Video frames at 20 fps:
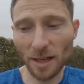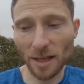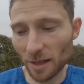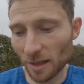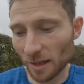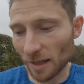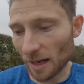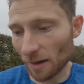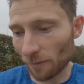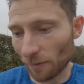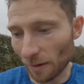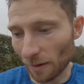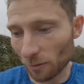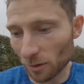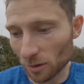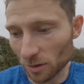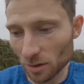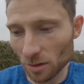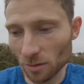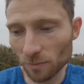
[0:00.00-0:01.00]
10.5
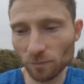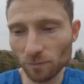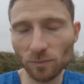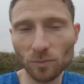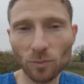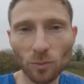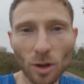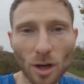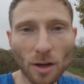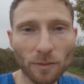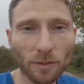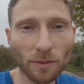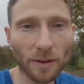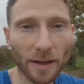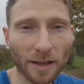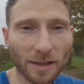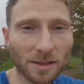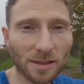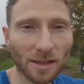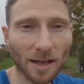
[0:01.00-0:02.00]
hours worth of
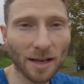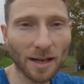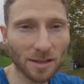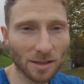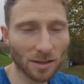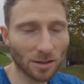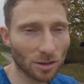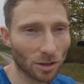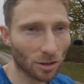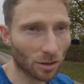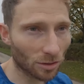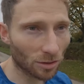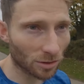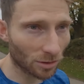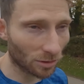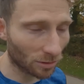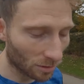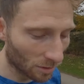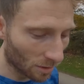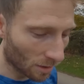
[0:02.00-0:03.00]
exercise in
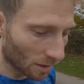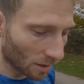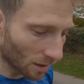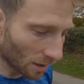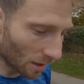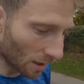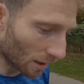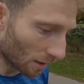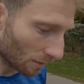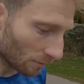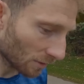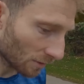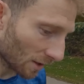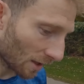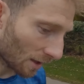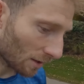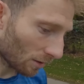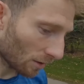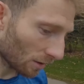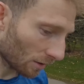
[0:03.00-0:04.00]
total. So
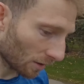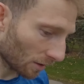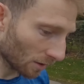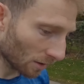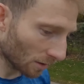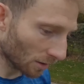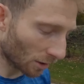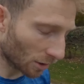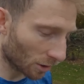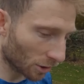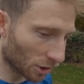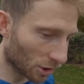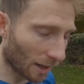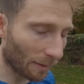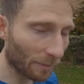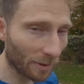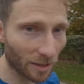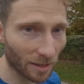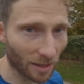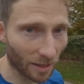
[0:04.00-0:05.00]
yeah, not a
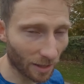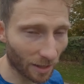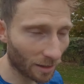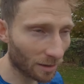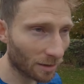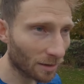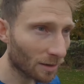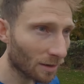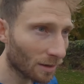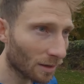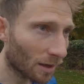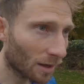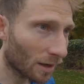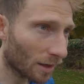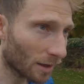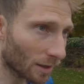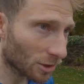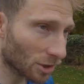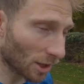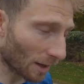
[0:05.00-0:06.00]
shabby day,
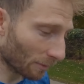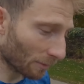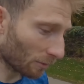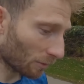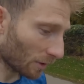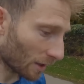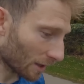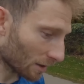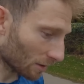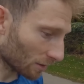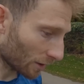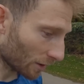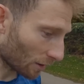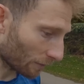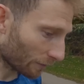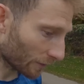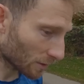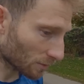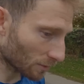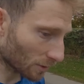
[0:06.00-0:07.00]
a shabby week at the
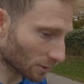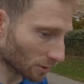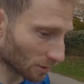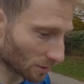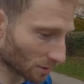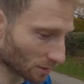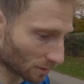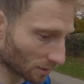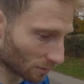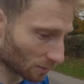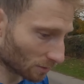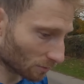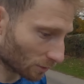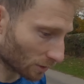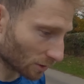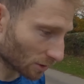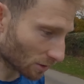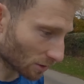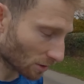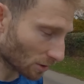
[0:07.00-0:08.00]
office, which
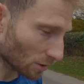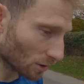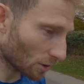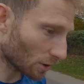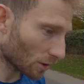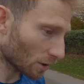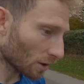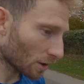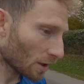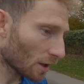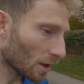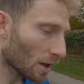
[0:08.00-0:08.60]
is good.